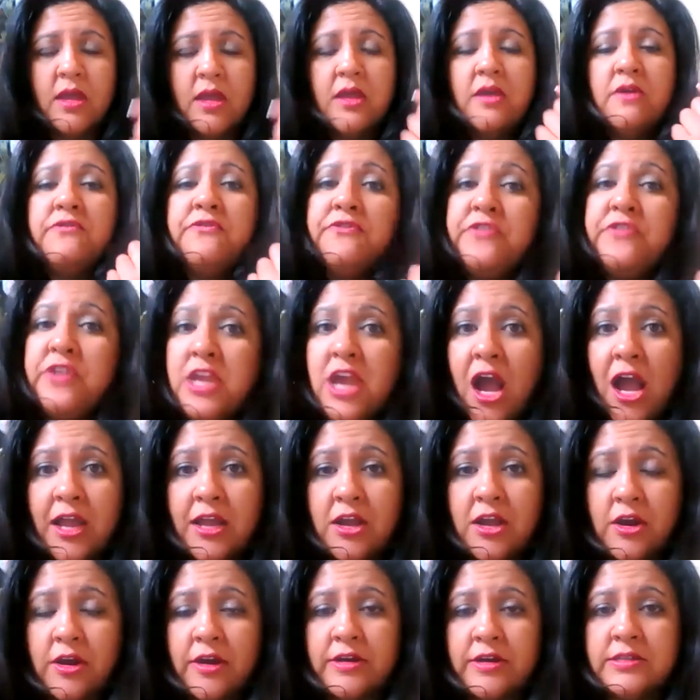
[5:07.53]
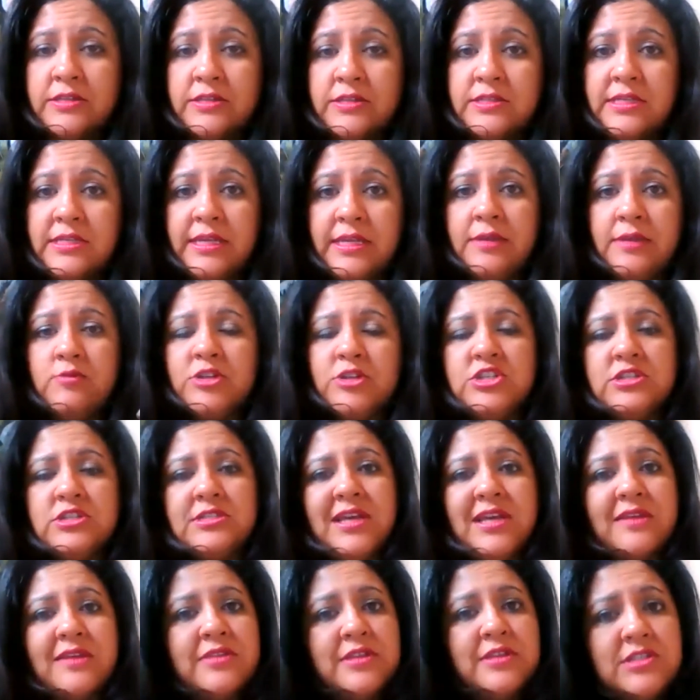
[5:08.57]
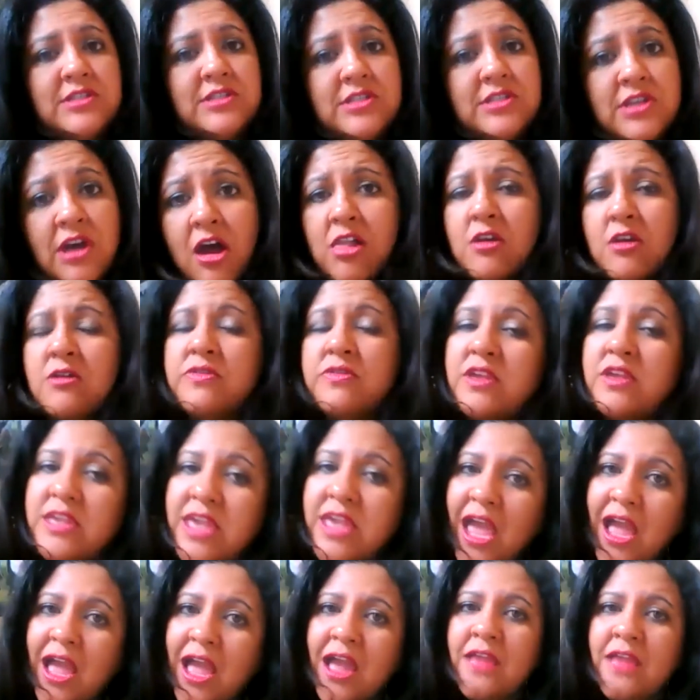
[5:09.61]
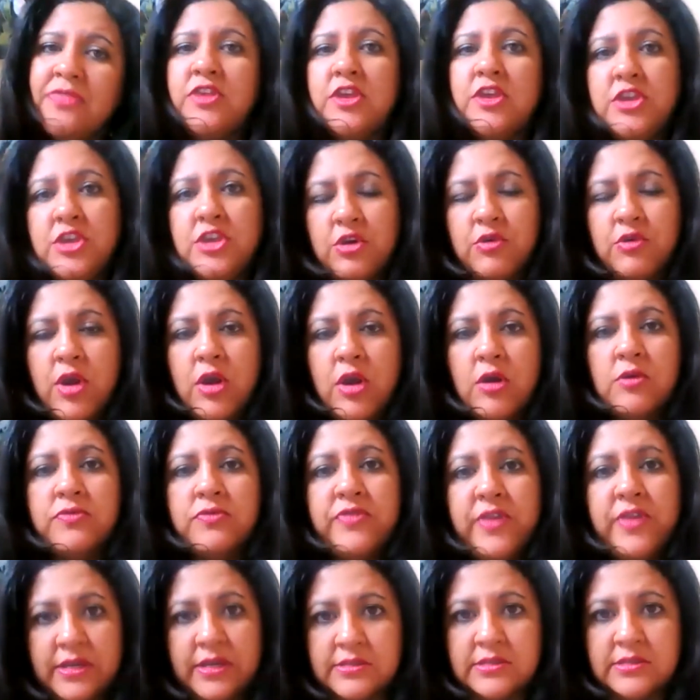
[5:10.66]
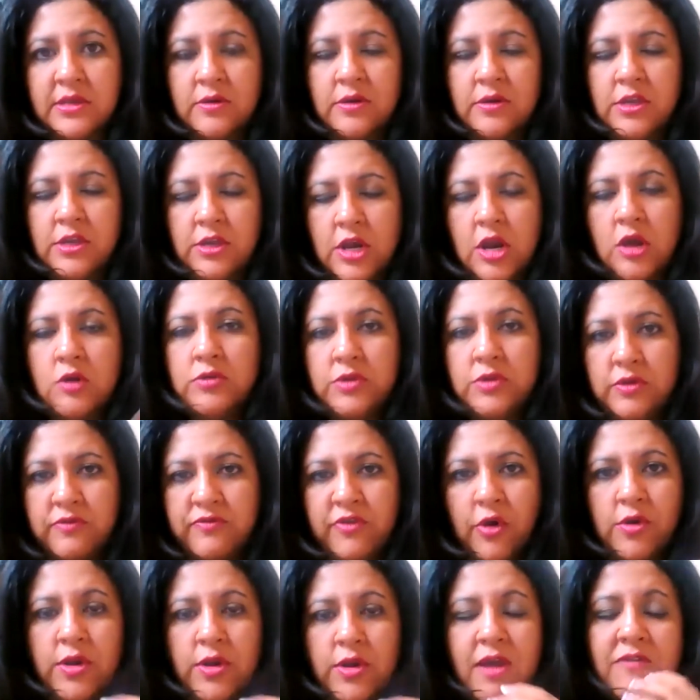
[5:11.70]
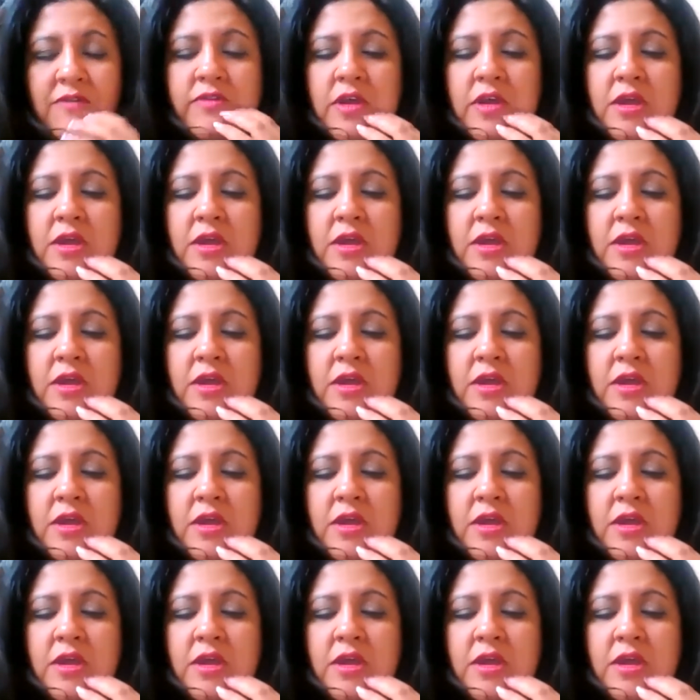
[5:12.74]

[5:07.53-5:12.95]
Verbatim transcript: fiat currency, which is like the dollar, the yen, the euro, things that you know you've heard of.